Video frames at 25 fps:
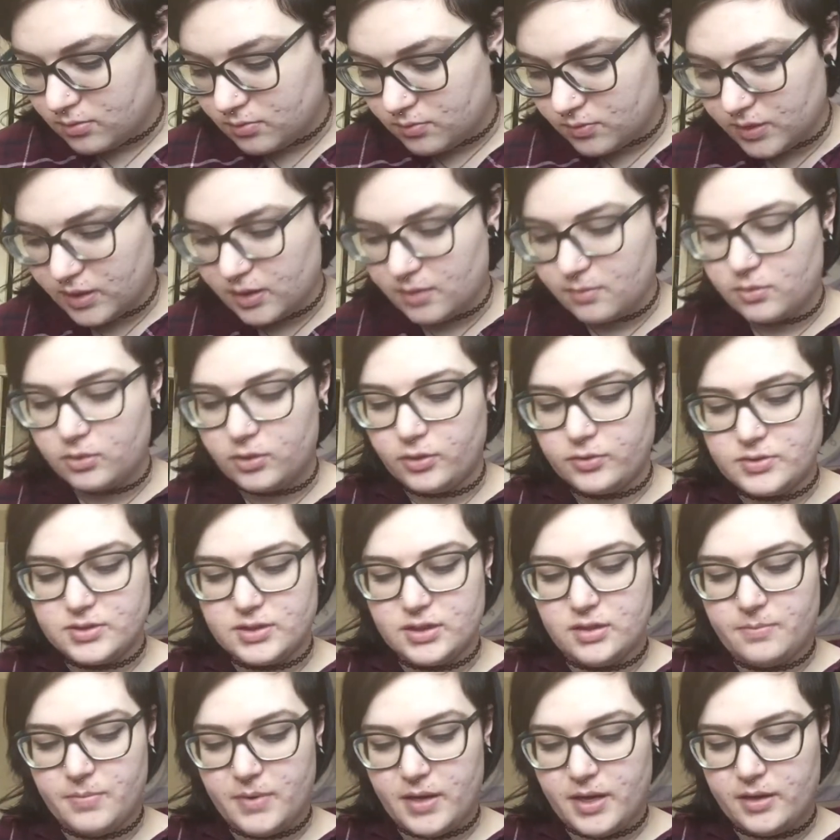I'm getting close
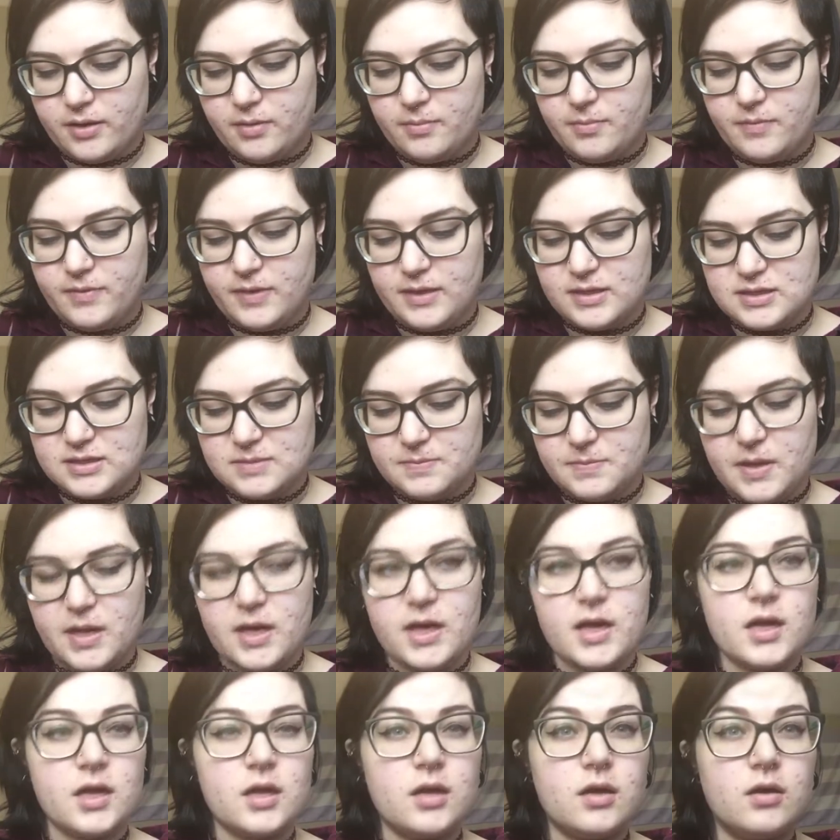to the bottom of this
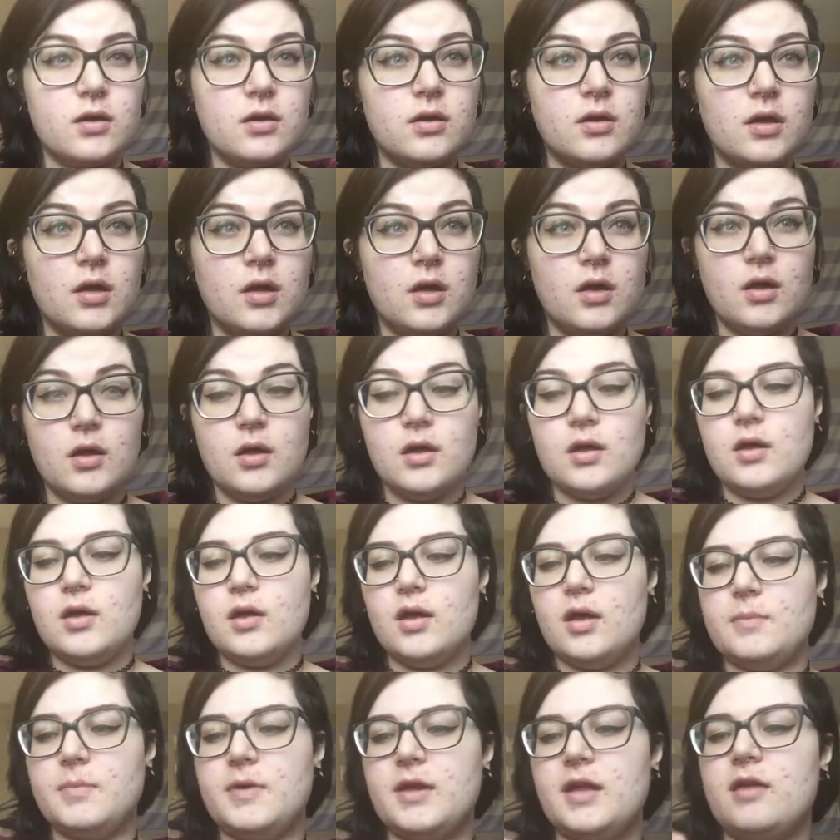bag.
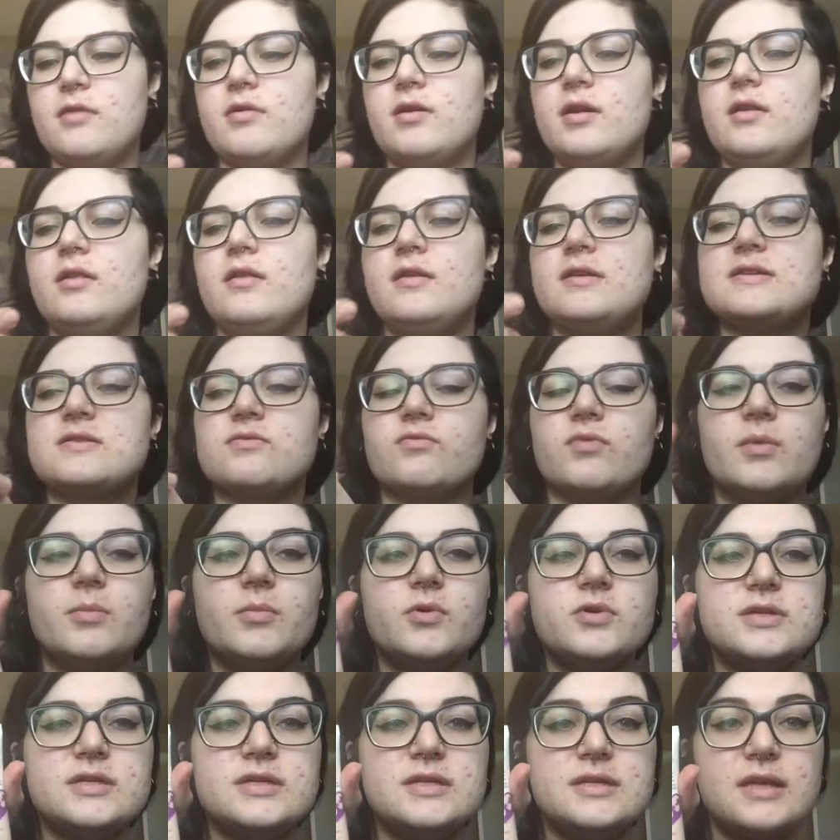I'm getting rid of this
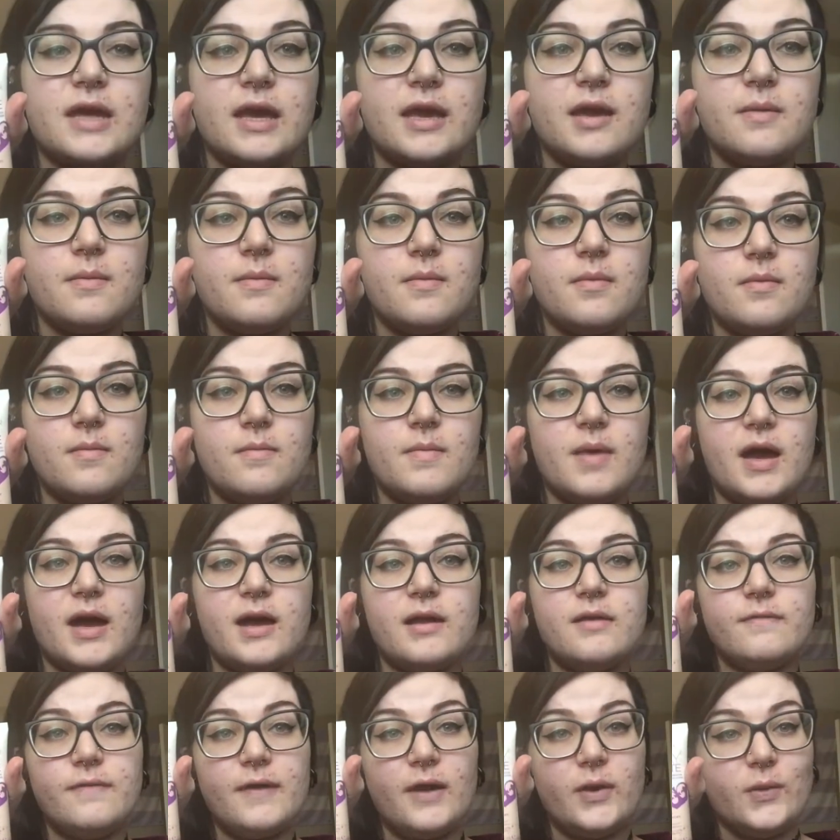Rimmel Stay
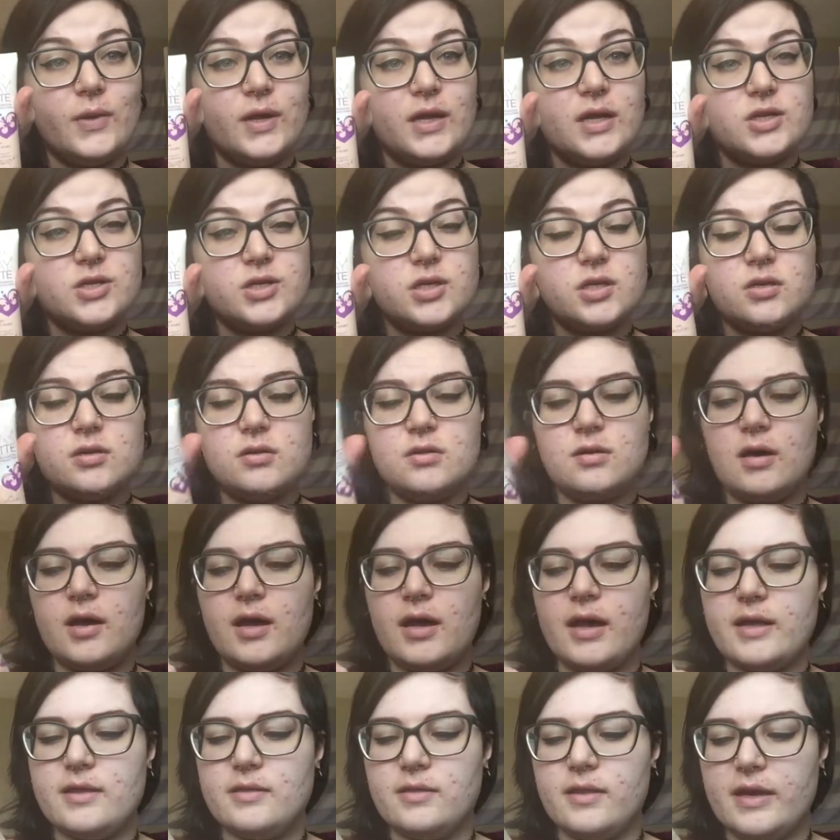Matte Foundation.
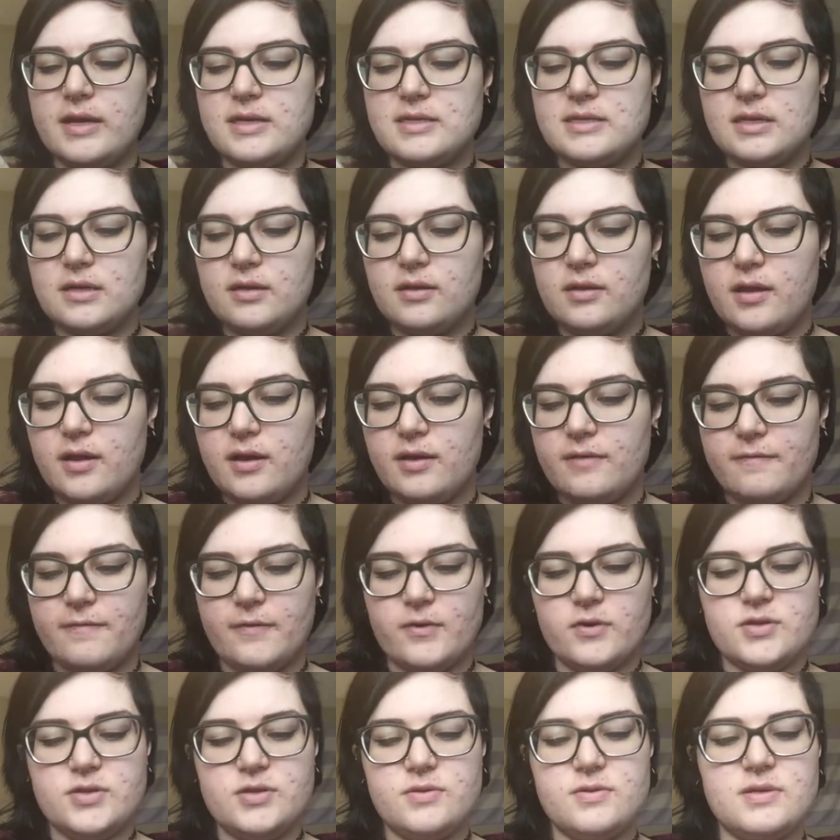I liked it a lot at
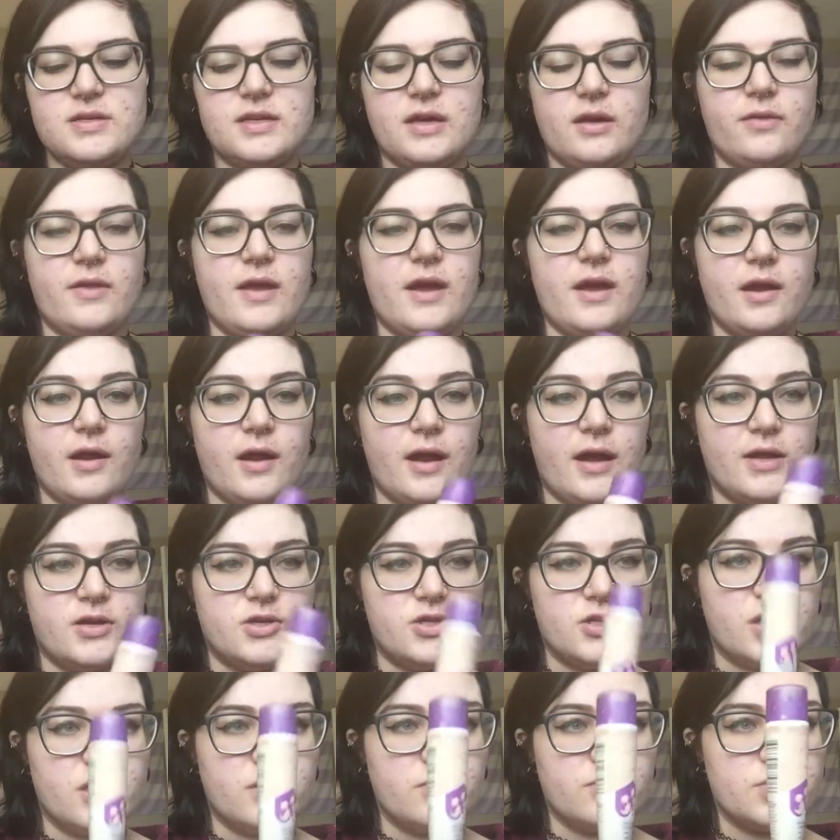first. You can tell that
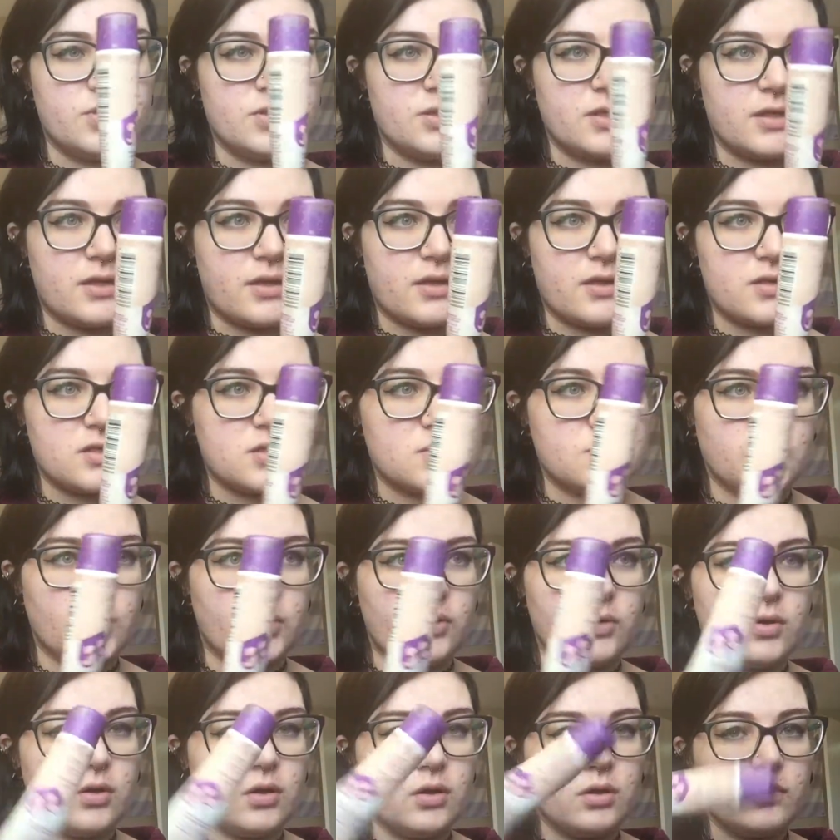eyeshadow just like
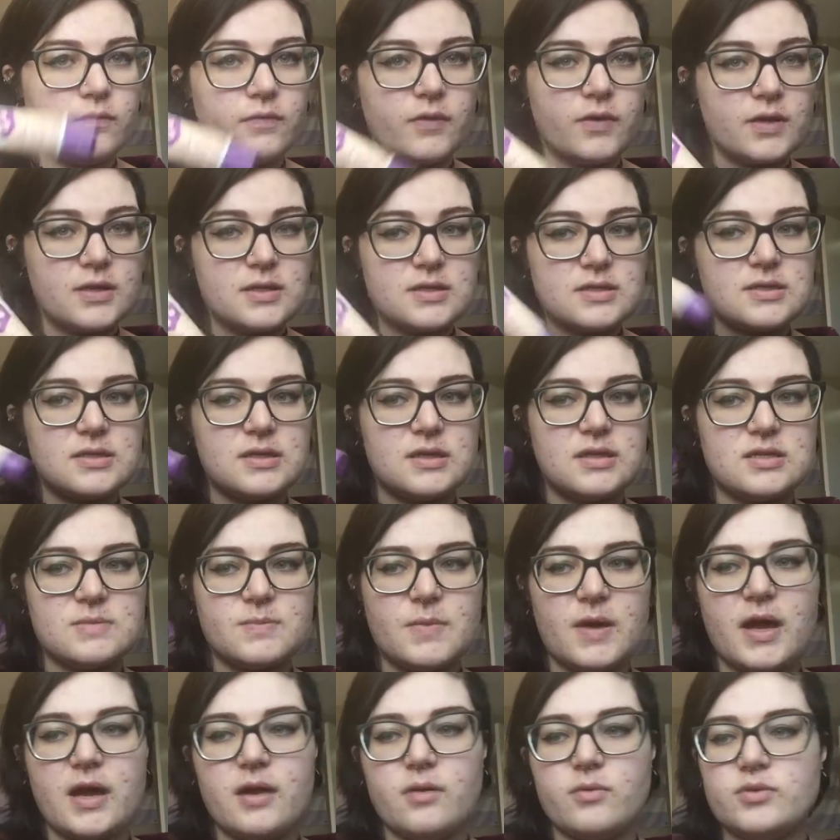exploded all over this in this
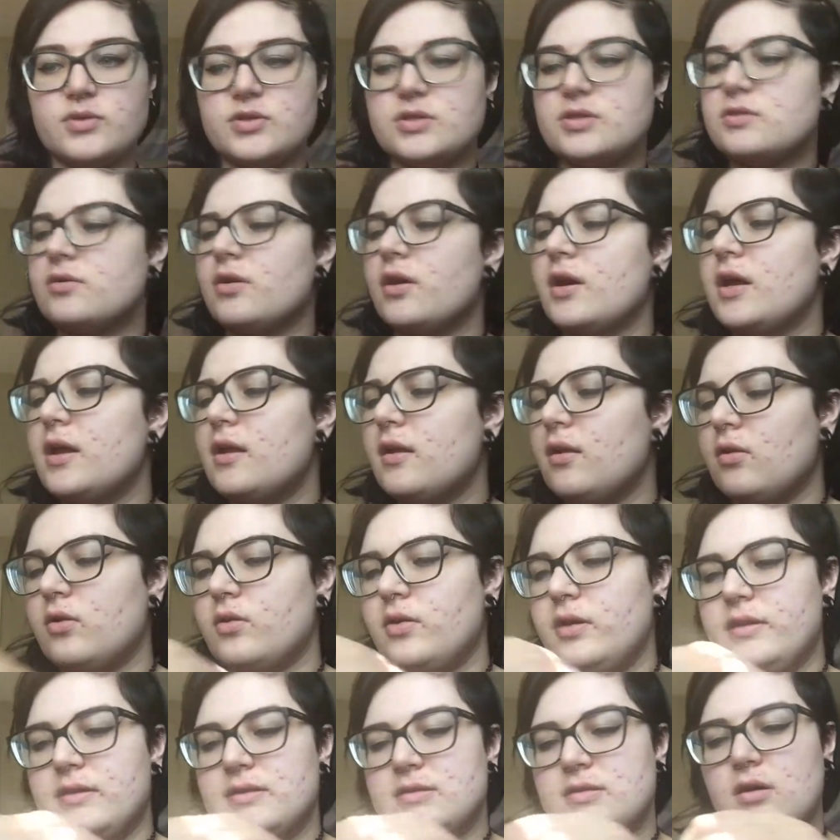bag, which is great. I'll
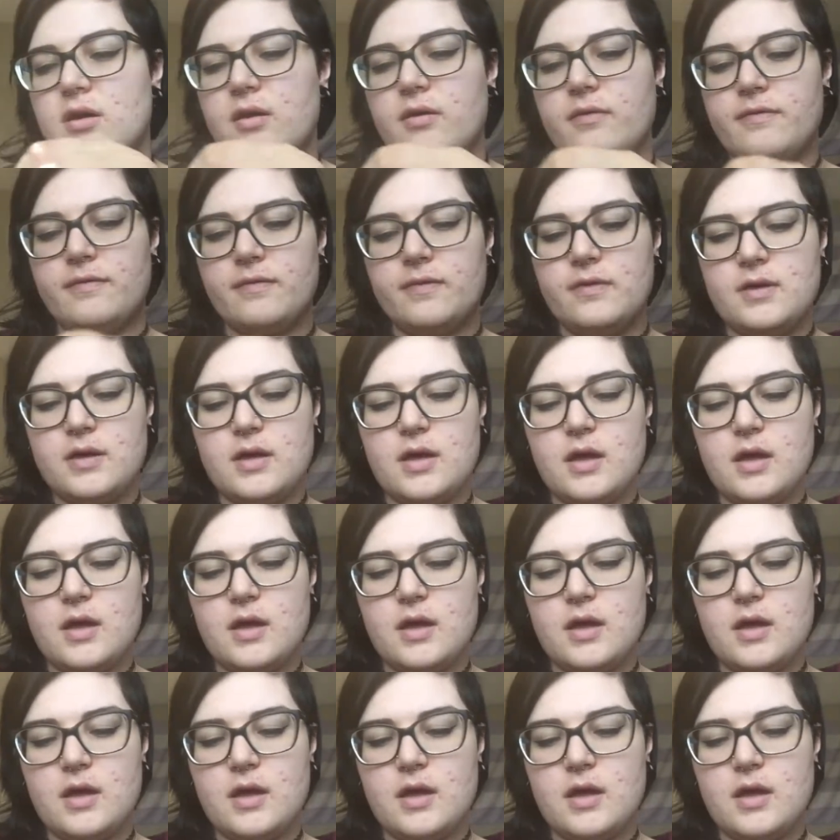pull this off.